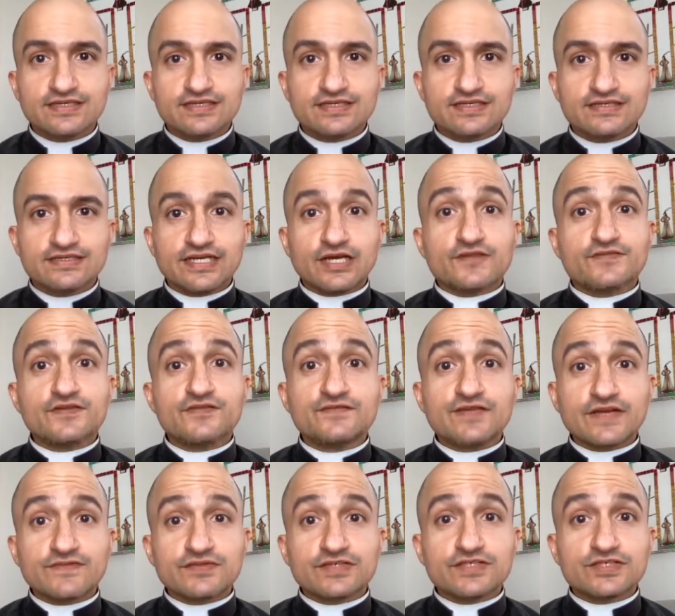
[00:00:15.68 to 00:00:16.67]
Now, if you've
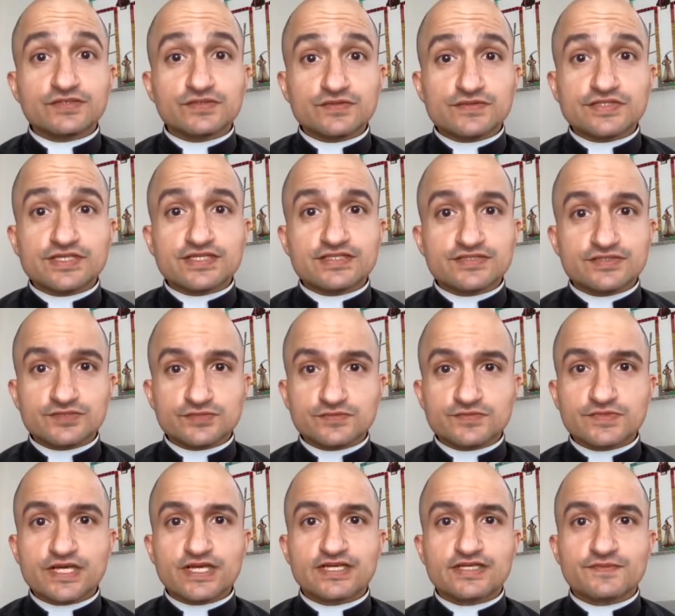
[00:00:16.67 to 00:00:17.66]
never used
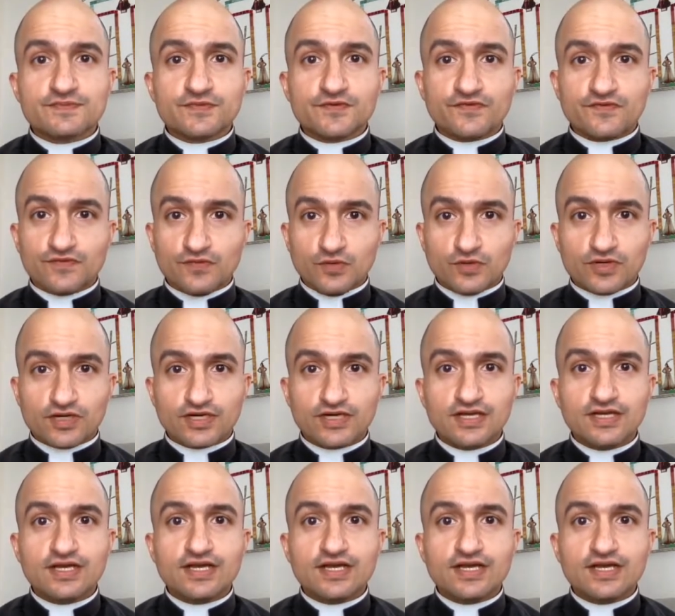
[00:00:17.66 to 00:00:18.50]
Zoom before,